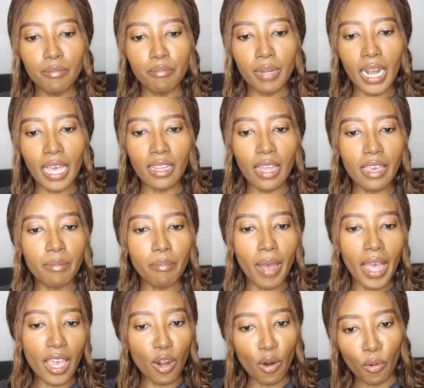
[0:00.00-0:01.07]
but I like
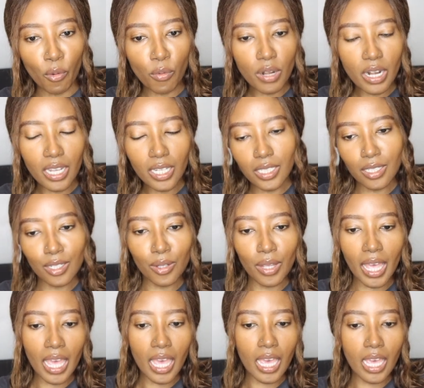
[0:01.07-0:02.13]
my own,
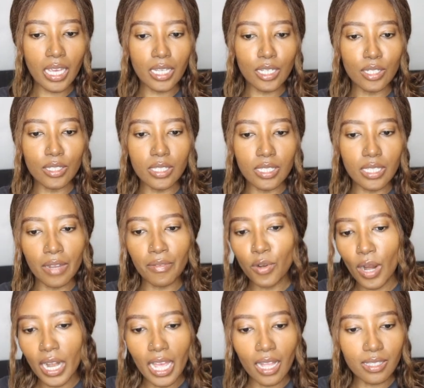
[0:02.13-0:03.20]
okay, because
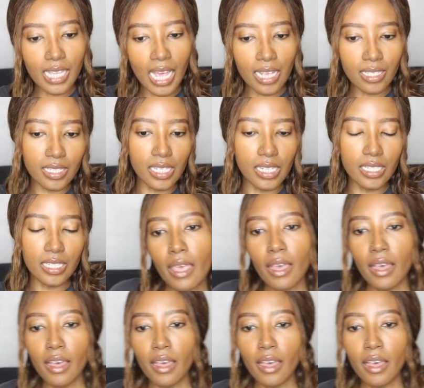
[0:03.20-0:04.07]
everyone else has these.